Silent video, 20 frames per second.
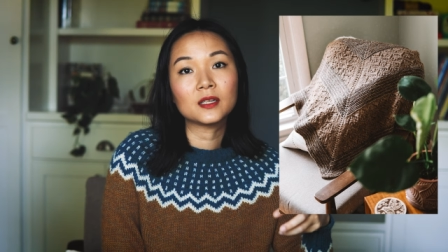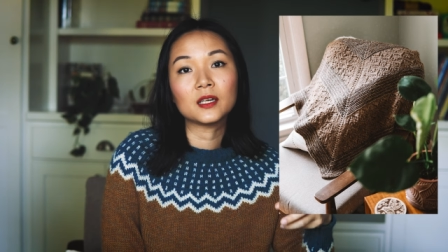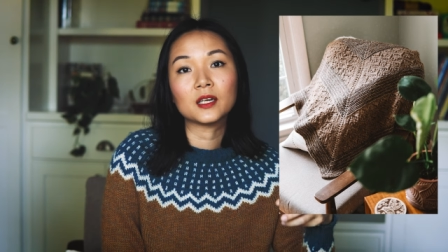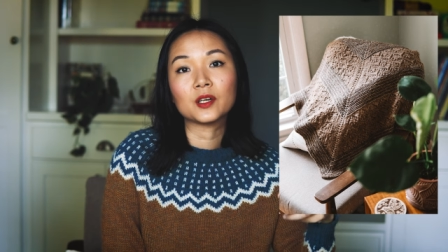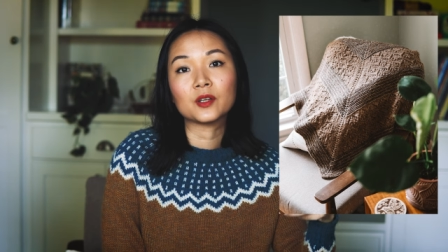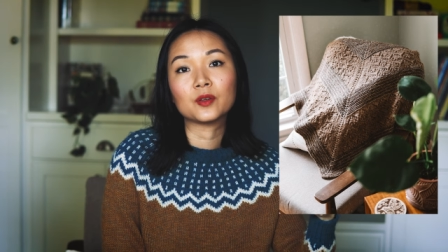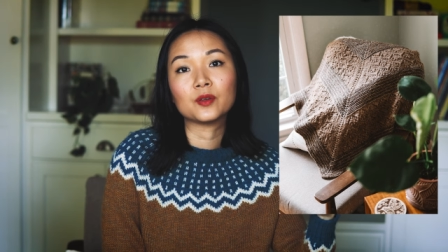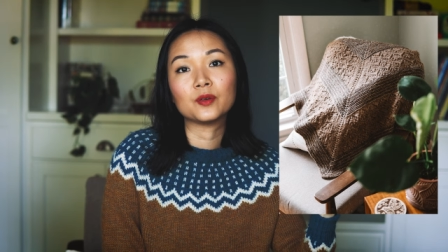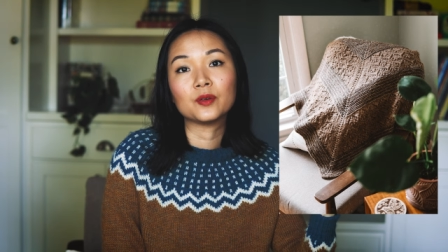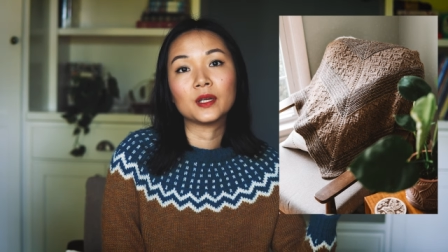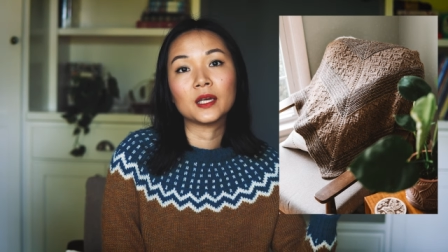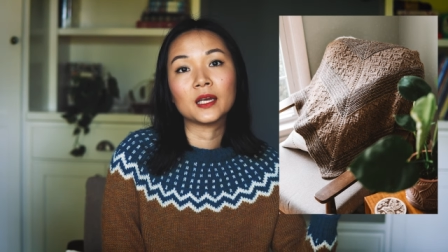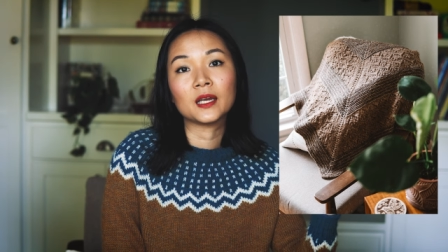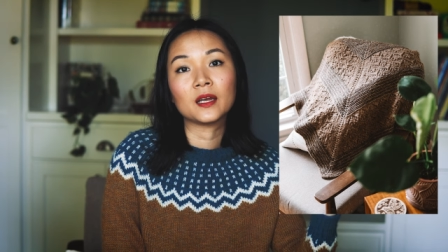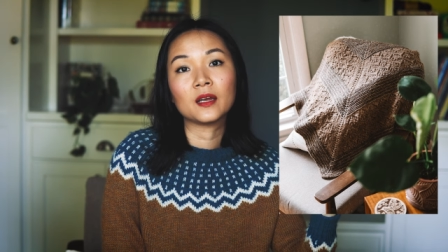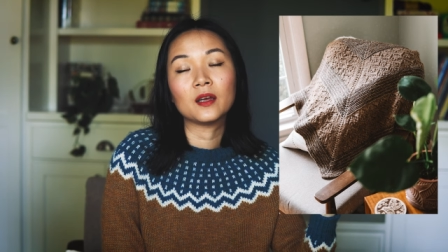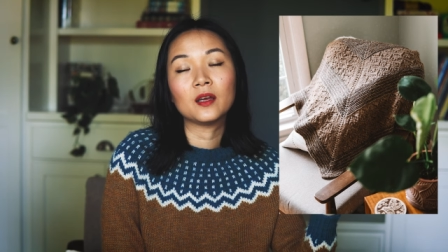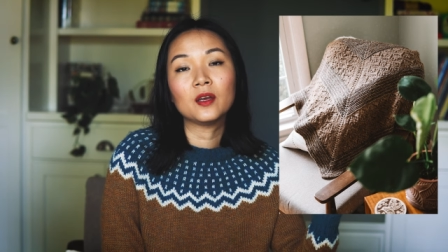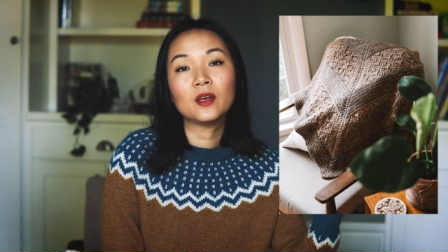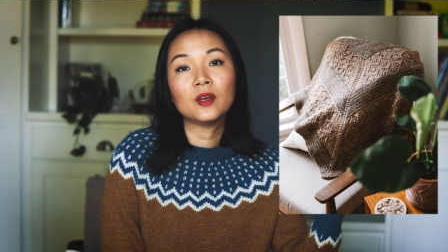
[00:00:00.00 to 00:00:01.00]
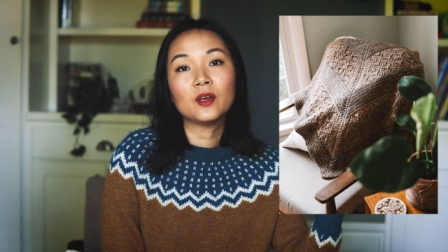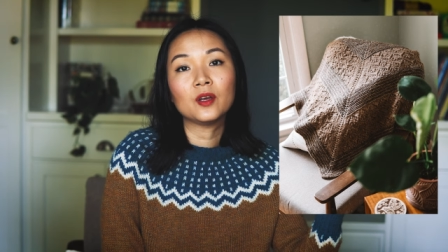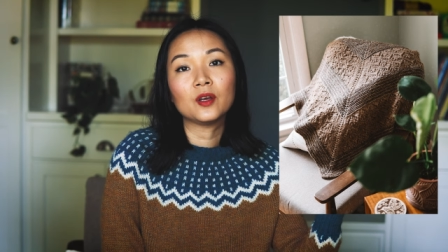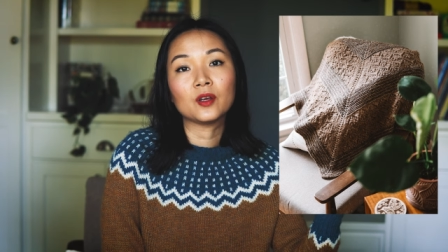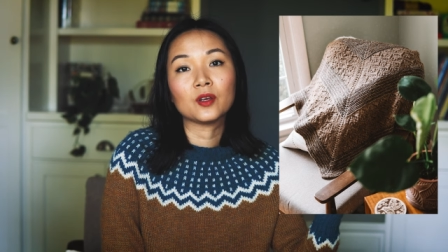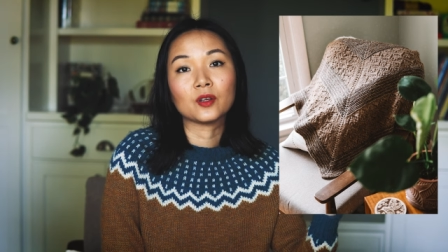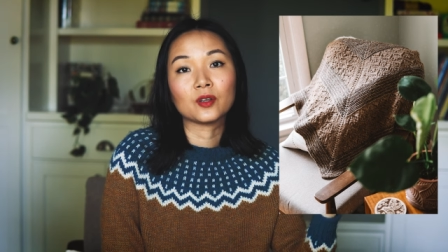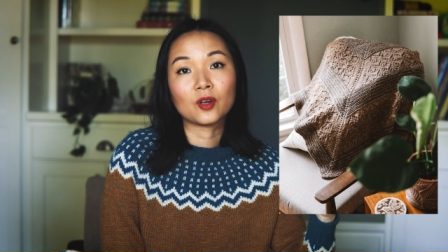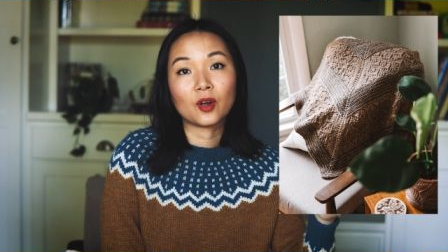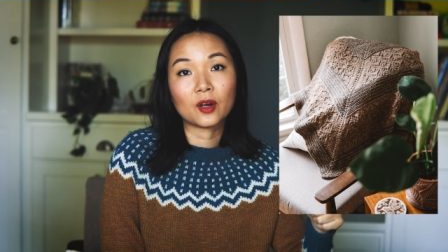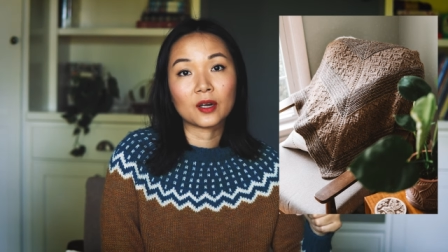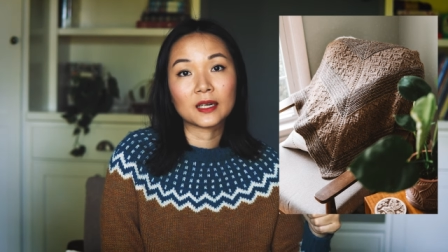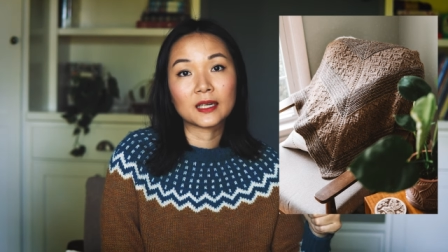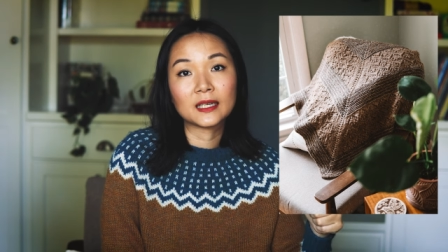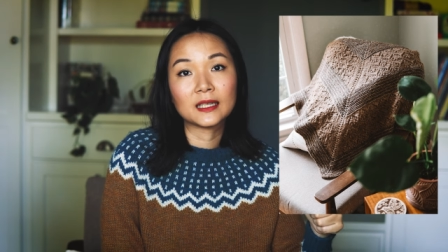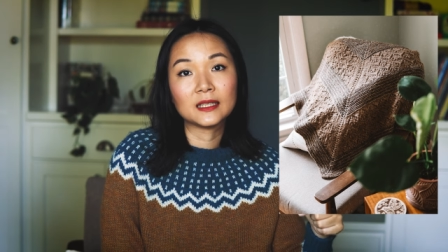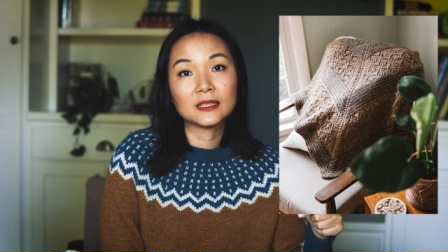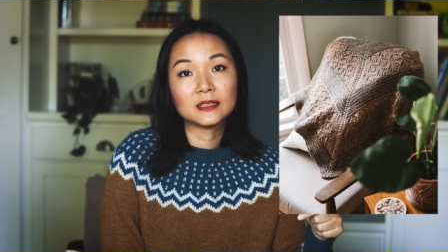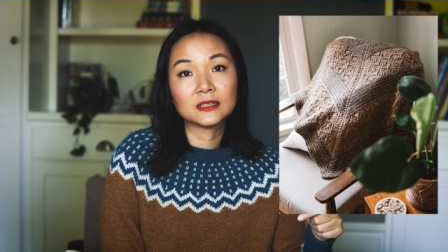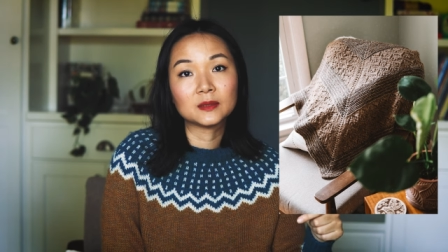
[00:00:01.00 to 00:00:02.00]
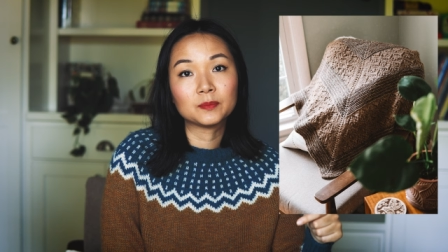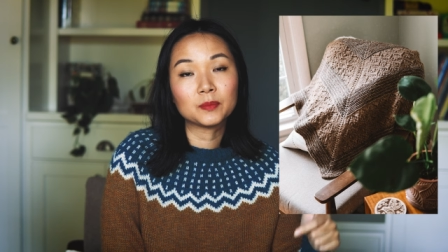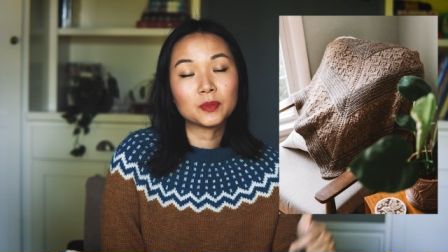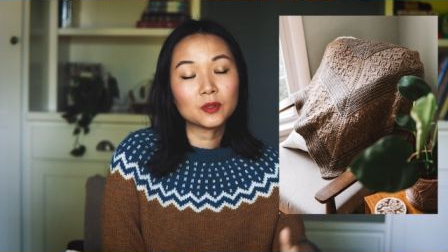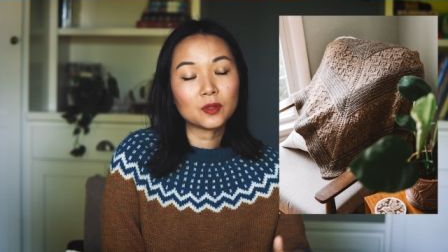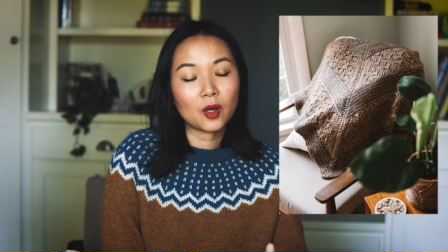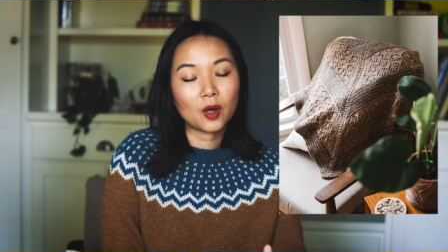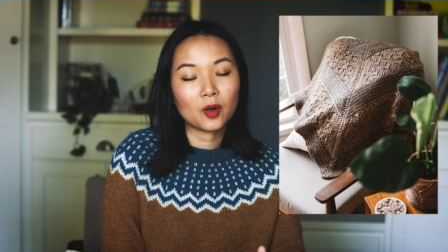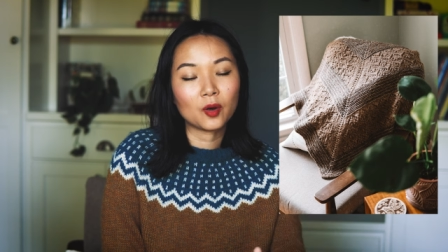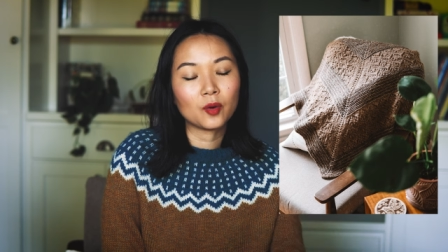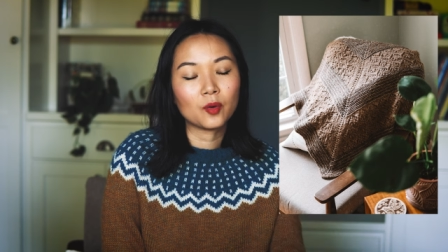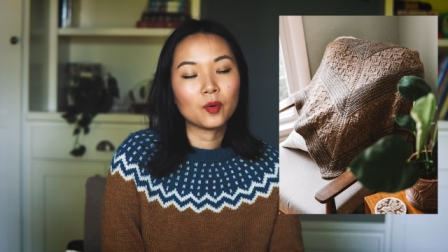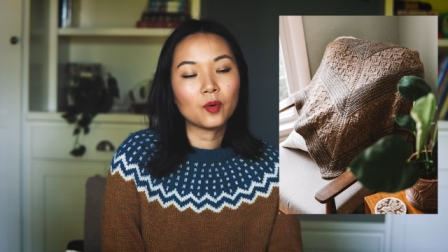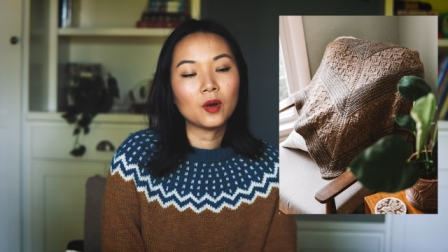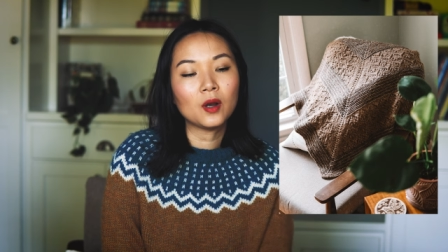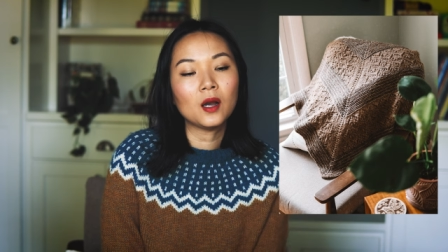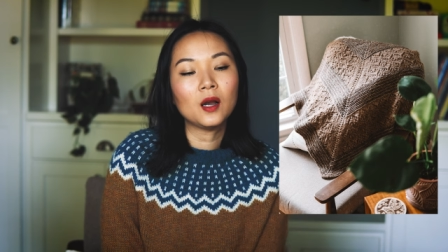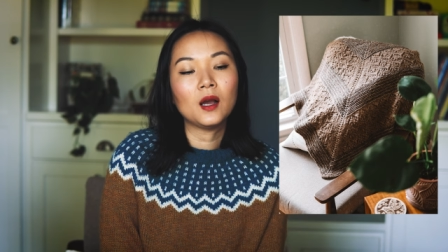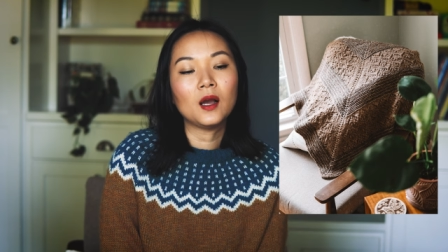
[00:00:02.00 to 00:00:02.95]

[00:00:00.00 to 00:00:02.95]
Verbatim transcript: including yarn kits below